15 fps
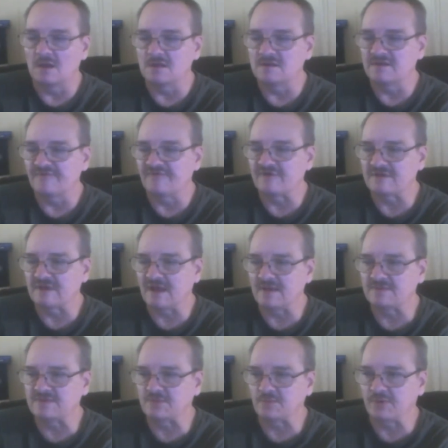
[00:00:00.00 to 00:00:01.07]
different
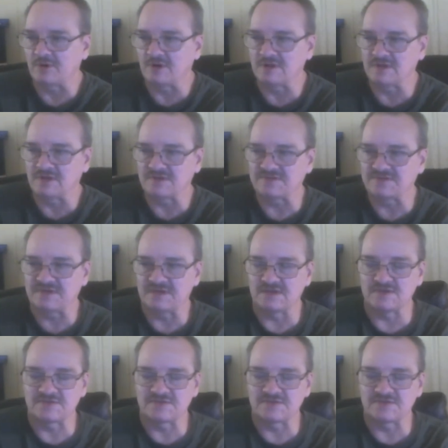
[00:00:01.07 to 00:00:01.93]
types of products sell.